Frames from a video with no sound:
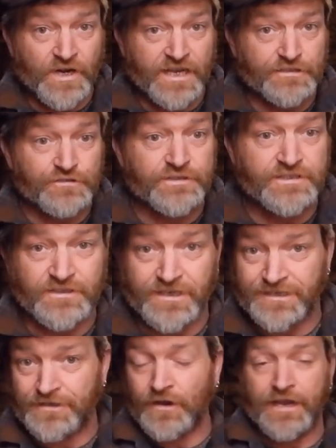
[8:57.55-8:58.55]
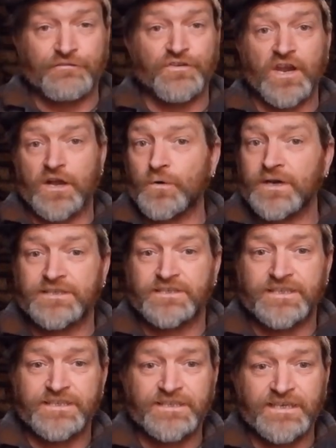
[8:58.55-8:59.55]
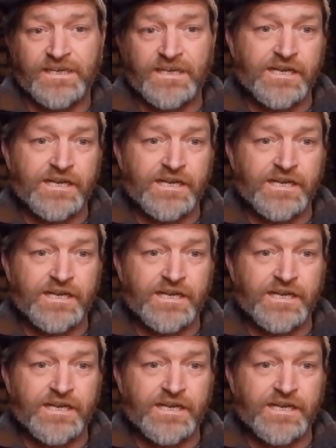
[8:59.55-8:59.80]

actress. I have no idea.